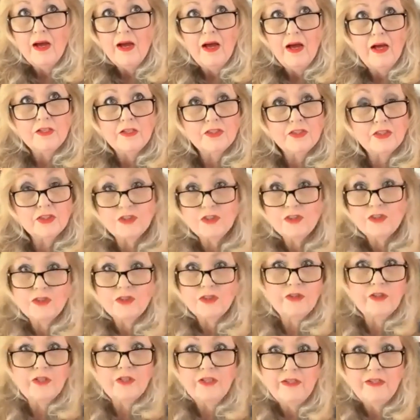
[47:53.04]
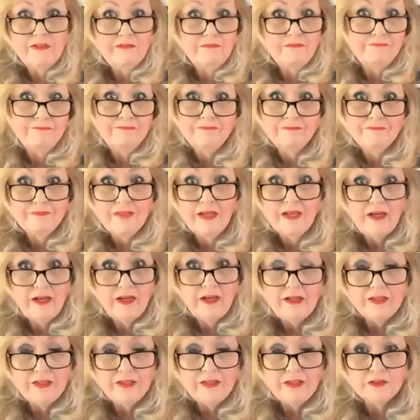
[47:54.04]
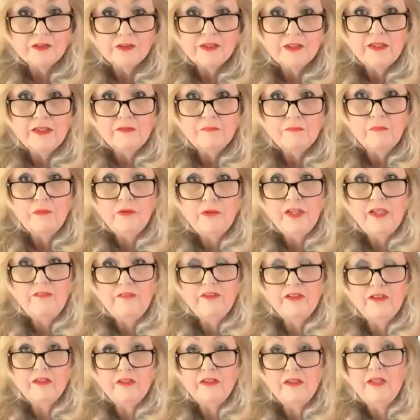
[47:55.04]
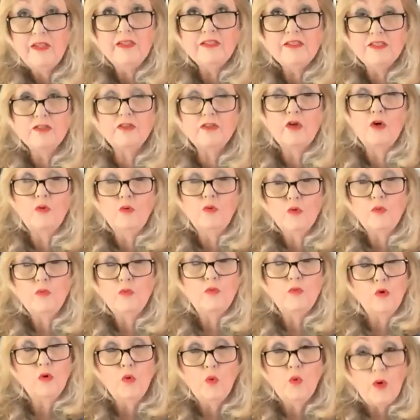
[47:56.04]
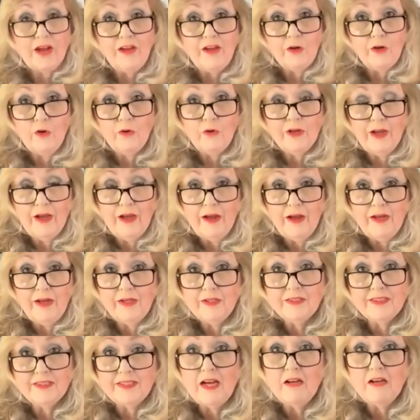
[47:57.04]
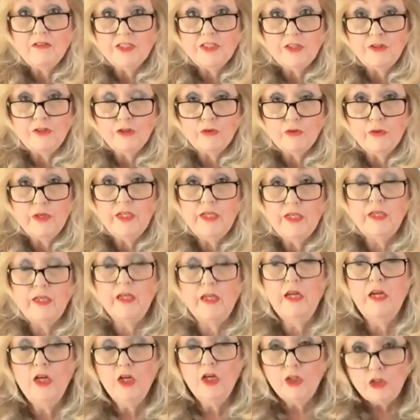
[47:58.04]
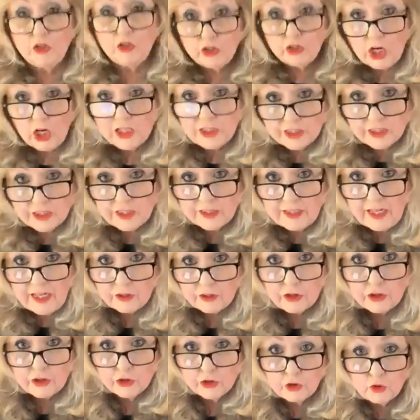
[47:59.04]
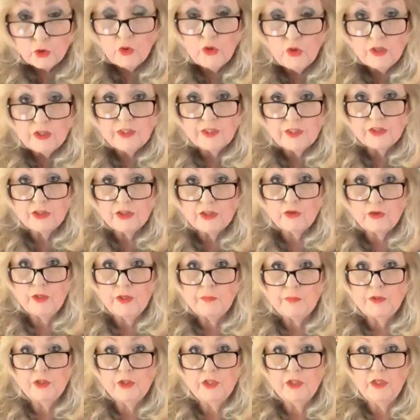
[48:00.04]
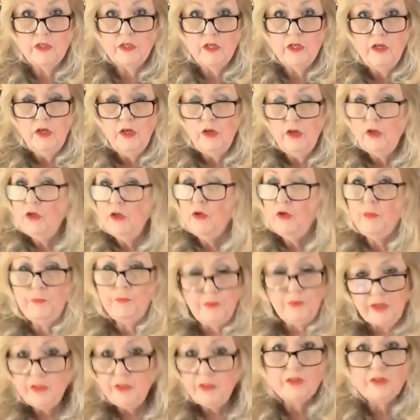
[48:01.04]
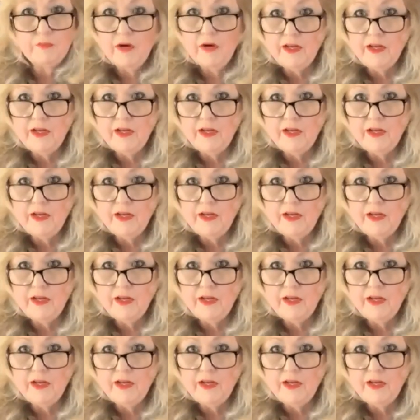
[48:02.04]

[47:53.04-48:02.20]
Certainly. I certainly believe it is quite okay. It sounds intriguing. Just in that short description, you piqued my